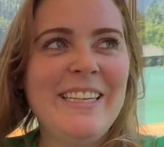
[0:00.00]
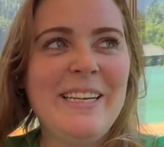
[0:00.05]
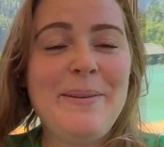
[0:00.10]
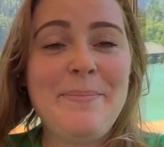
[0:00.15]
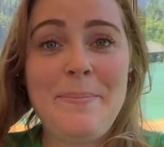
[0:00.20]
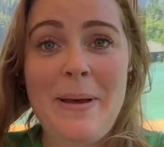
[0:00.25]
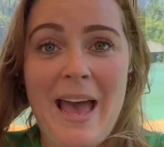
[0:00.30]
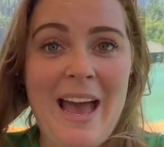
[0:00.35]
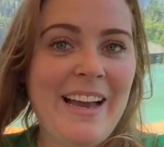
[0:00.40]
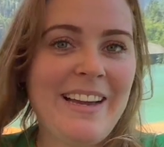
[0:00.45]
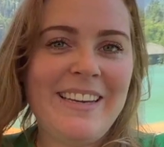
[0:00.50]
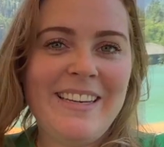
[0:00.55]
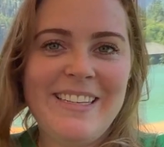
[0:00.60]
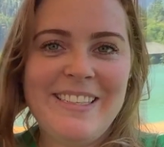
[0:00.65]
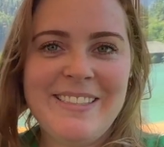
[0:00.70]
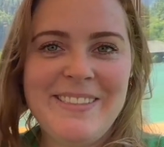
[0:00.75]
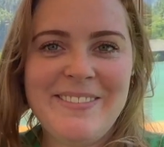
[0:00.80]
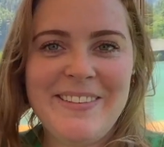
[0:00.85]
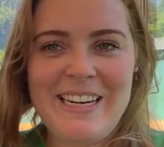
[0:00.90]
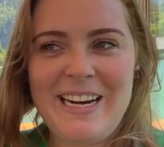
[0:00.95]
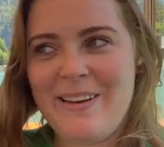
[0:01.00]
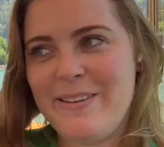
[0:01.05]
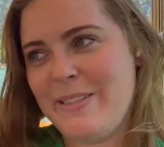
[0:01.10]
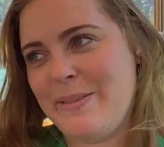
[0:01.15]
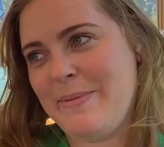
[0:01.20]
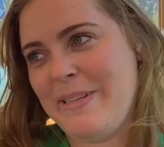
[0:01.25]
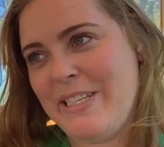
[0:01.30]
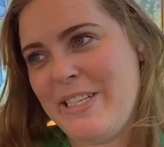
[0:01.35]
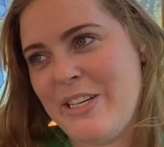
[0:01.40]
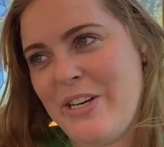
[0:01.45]
back when I was
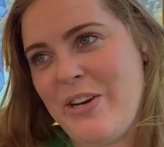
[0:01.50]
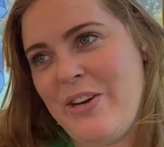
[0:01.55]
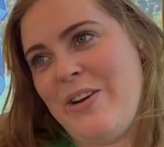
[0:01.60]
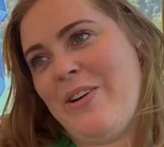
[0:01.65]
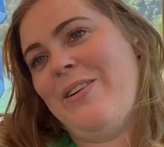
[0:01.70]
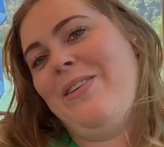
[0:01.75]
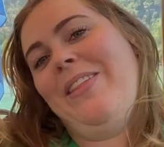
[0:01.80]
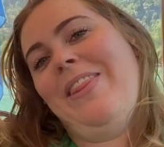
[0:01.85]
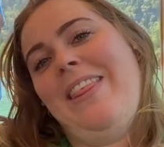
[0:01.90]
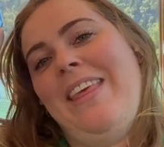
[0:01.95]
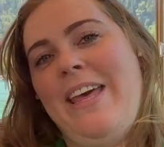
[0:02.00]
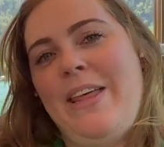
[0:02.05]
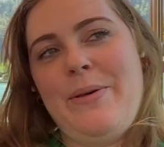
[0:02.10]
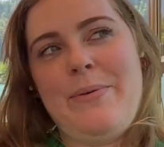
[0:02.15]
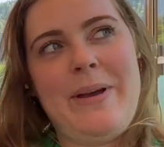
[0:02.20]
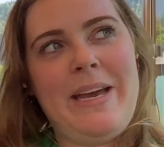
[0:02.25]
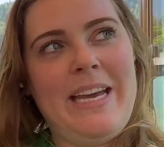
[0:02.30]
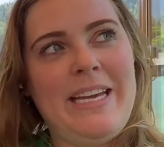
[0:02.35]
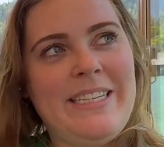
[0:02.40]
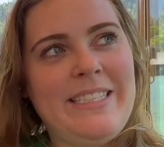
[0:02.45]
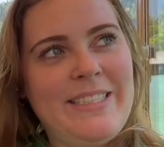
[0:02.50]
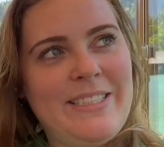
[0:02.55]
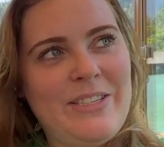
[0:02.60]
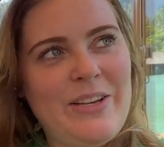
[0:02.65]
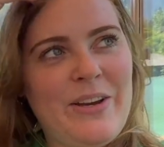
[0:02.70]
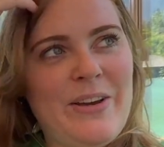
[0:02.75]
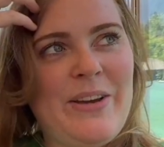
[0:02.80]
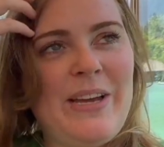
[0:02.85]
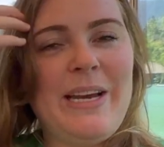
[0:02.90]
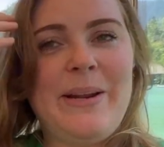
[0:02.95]
meant to go the other way. So
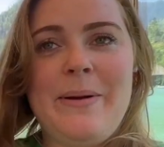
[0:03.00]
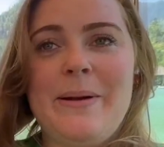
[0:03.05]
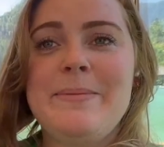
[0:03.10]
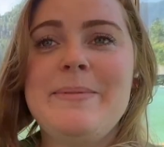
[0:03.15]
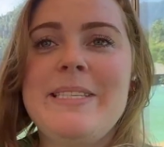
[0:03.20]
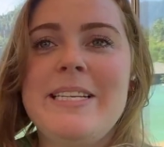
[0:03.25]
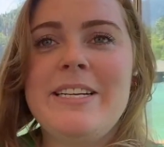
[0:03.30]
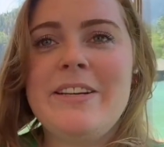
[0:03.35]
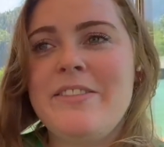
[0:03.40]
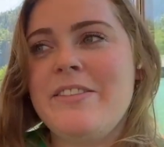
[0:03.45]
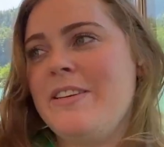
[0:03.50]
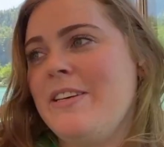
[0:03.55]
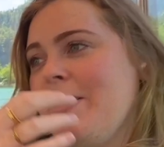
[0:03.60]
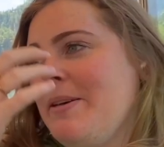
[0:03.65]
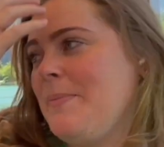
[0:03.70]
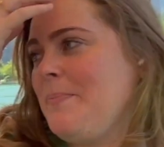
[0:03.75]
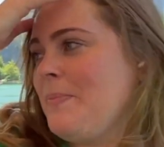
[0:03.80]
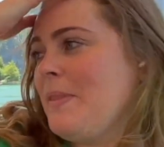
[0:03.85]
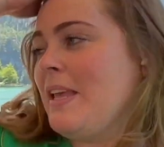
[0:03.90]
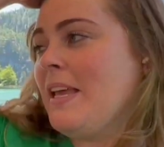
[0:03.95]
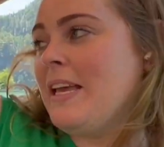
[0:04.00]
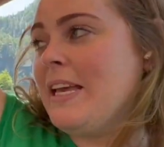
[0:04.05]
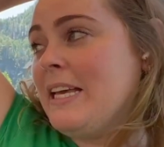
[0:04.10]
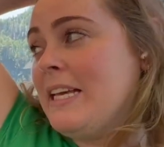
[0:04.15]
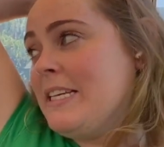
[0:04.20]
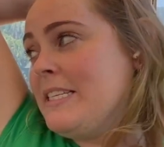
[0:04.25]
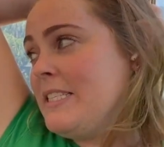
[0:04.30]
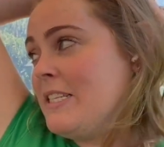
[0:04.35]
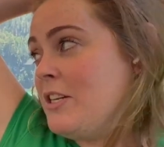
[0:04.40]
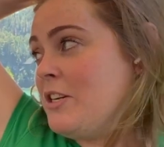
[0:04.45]
anyway, I'm sitting on the
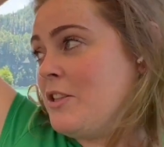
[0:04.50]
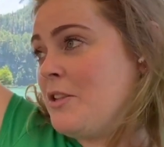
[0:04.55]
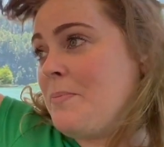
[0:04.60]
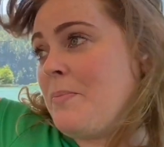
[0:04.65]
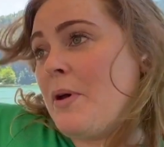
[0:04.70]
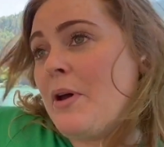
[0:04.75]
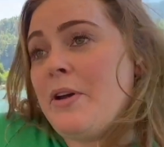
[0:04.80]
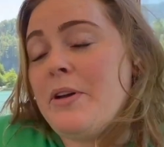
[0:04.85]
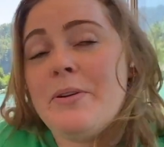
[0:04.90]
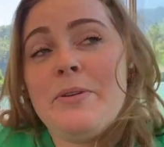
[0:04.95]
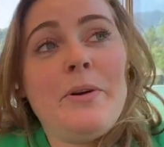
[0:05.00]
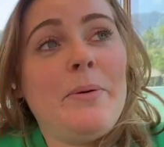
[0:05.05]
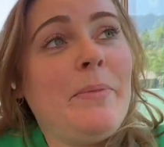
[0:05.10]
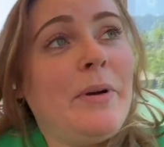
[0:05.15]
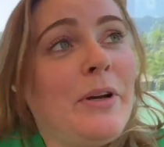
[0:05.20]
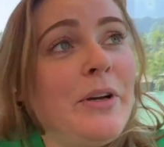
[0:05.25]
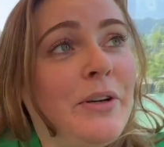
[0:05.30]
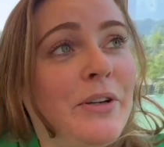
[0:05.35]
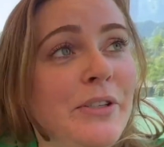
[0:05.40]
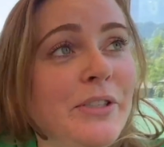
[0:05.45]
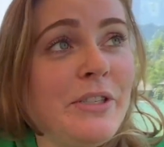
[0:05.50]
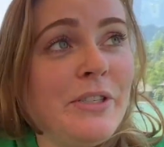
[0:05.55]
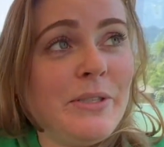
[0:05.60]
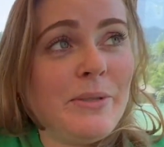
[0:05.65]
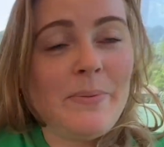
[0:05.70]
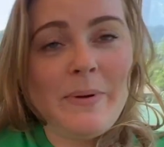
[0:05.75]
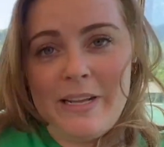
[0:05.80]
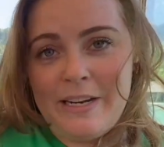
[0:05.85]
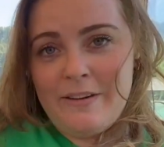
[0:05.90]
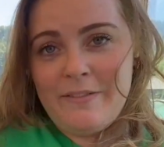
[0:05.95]
boat on my own, just
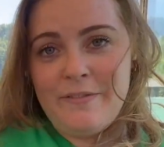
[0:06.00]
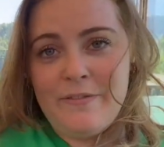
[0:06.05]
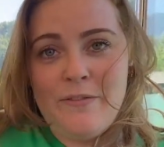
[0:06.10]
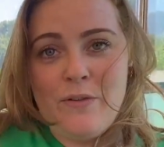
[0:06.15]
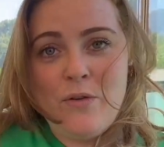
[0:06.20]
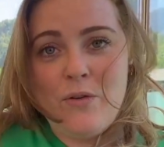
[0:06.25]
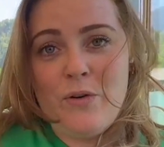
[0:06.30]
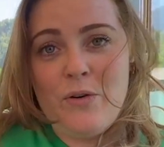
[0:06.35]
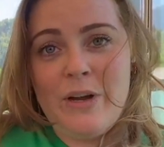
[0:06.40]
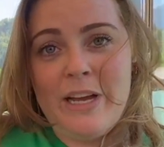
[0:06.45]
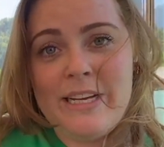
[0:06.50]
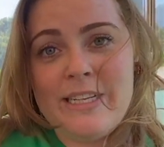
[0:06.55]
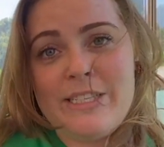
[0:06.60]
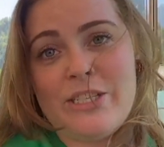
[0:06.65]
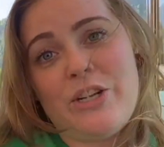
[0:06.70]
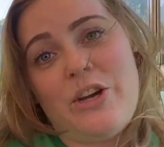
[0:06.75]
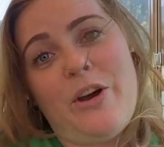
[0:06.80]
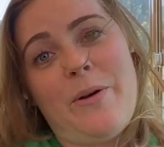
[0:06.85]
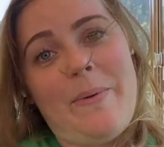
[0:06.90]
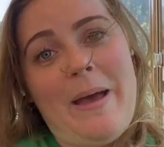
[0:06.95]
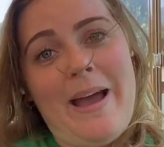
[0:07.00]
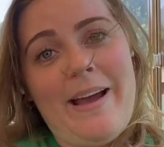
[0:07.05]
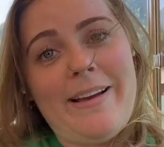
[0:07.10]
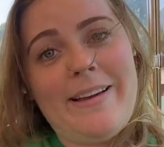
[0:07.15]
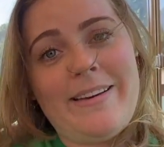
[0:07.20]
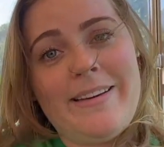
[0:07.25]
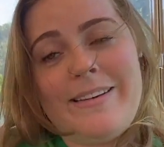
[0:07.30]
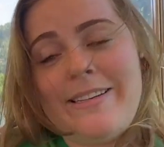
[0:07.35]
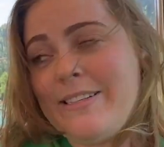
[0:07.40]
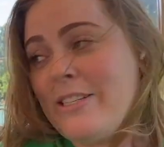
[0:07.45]
waiting for it to go back
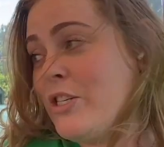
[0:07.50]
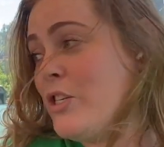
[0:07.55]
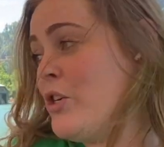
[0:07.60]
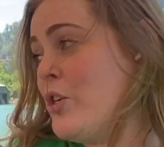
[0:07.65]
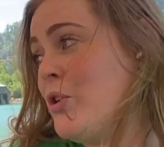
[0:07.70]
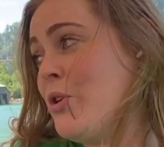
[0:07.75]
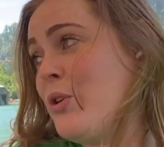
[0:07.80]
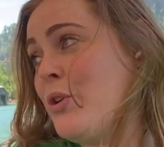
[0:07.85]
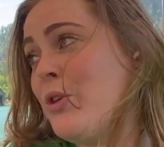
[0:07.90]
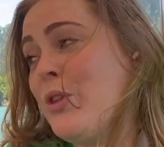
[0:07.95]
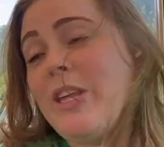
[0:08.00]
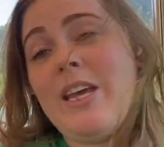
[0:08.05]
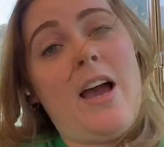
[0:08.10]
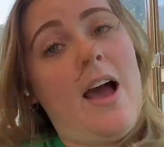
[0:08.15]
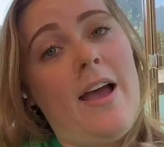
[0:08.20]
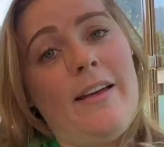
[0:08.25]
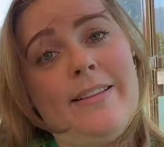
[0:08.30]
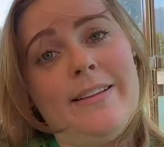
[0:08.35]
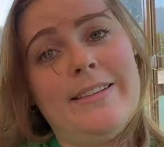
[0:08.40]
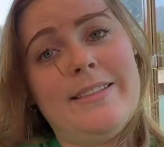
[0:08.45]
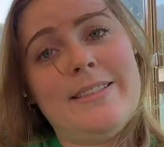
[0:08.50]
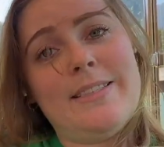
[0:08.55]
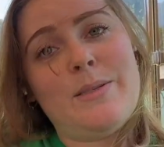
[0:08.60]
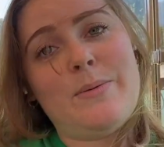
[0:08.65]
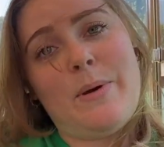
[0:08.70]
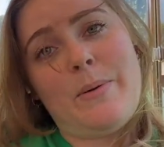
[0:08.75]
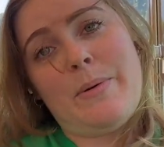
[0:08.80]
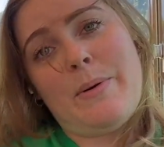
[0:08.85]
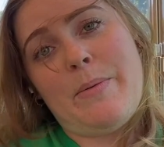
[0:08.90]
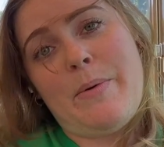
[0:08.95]
to the islands
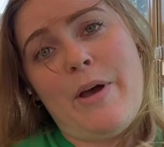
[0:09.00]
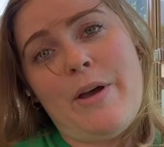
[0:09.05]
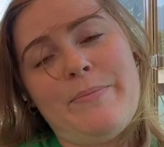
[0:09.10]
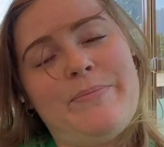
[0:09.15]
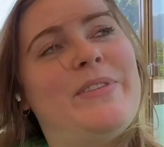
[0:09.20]
where we were.